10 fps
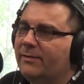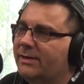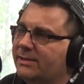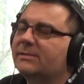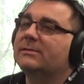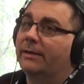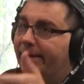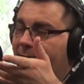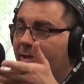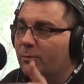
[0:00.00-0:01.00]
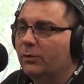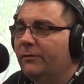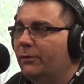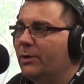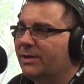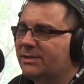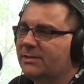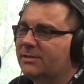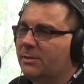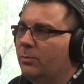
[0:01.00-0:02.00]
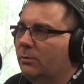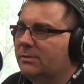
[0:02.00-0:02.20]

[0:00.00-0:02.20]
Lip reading: that is idiot proof or nice and simple to